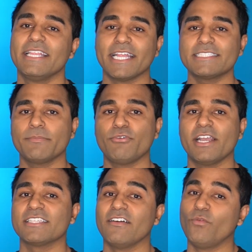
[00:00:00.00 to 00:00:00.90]
That's the
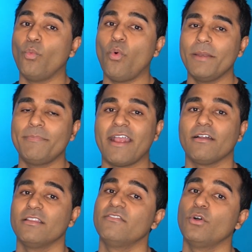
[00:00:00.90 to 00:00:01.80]
price of 1
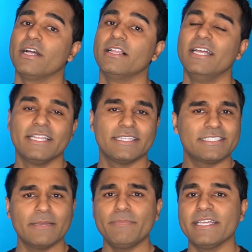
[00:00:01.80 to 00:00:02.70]
barrel of oil. This
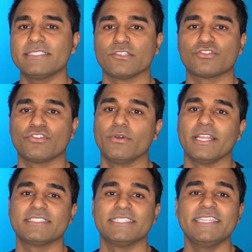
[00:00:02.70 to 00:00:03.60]
simply isn't true, and
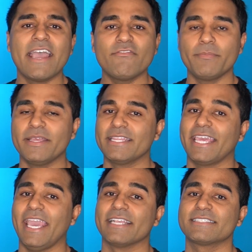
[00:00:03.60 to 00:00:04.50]
it's never been the
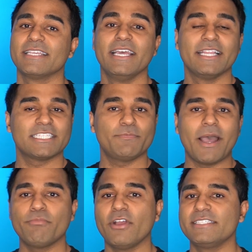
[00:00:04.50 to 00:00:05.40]
case. The
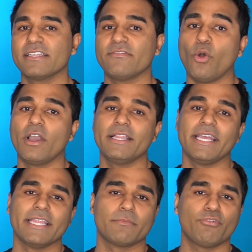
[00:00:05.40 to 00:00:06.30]
spot pricing of oil
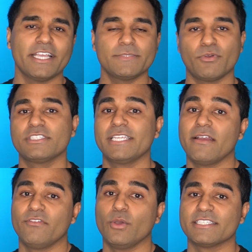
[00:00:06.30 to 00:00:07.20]
and the price per share
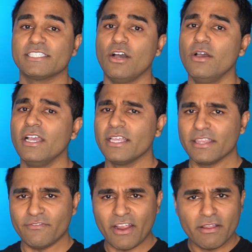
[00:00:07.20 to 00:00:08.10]
of USO,
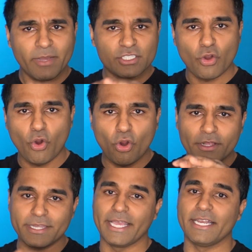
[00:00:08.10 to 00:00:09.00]
they're very much
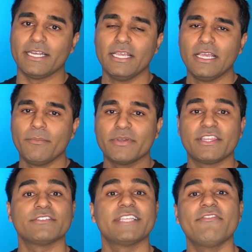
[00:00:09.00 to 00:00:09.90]
correlated, but
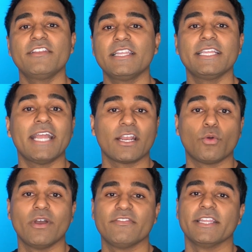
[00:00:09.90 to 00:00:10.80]
they're definitely not
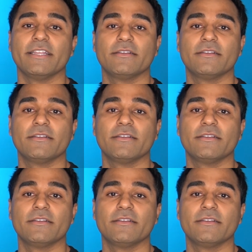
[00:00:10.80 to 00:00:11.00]
equivalent.